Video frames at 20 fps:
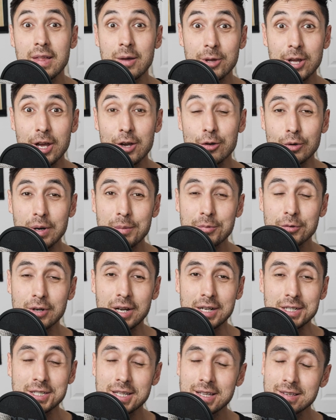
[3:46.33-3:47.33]
we go, crab
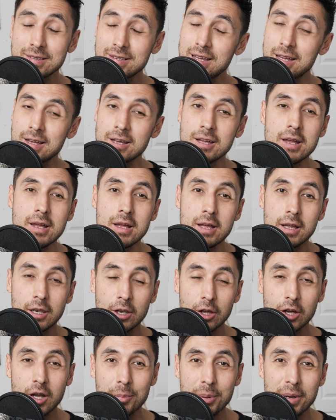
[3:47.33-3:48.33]
scratch, that's it.
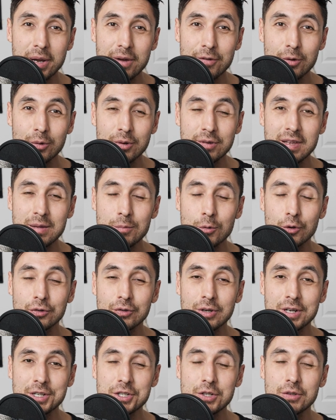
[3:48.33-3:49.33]
Look up here if you want to see more
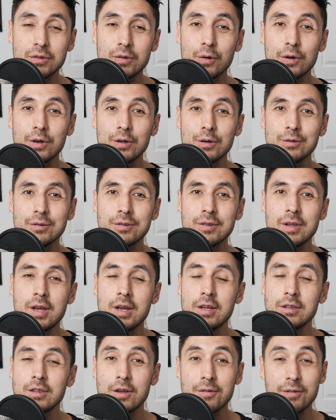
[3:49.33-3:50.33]
scratch tutorials.
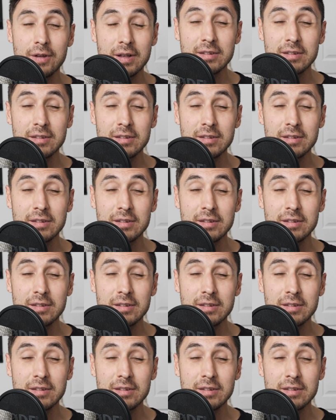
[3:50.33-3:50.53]
Don't forget